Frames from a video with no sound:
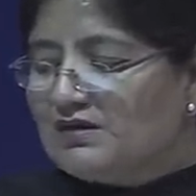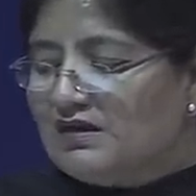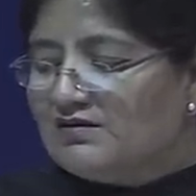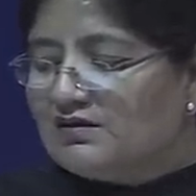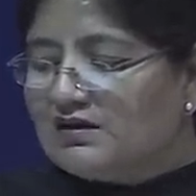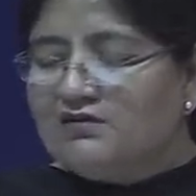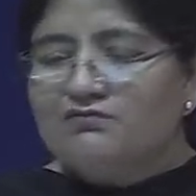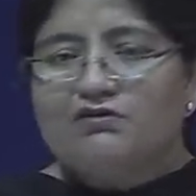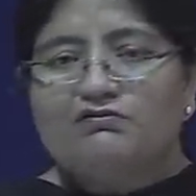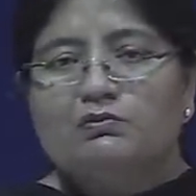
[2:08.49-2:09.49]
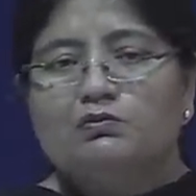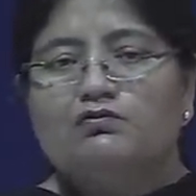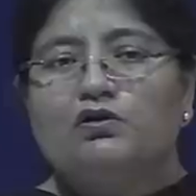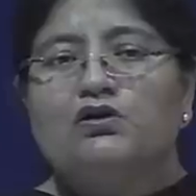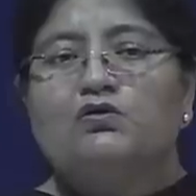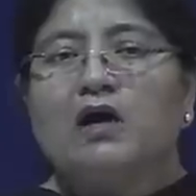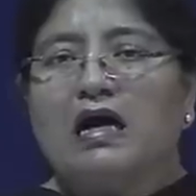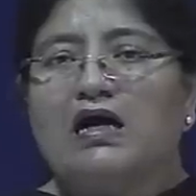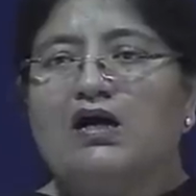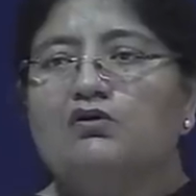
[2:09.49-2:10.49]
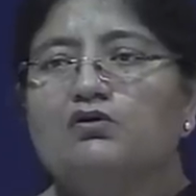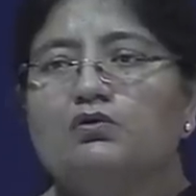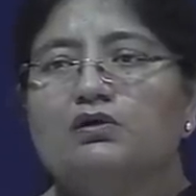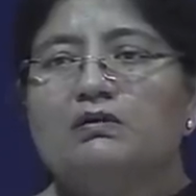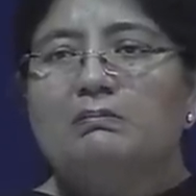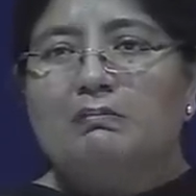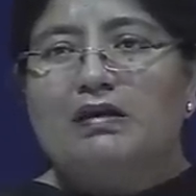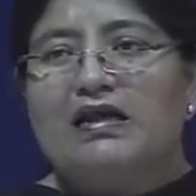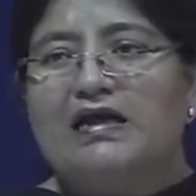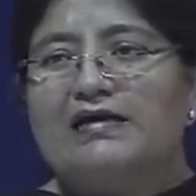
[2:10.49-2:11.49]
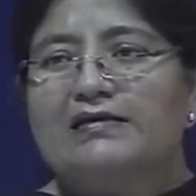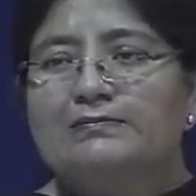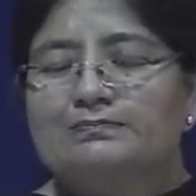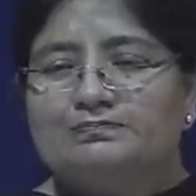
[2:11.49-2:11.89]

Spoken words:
And then we will move on to how you can plan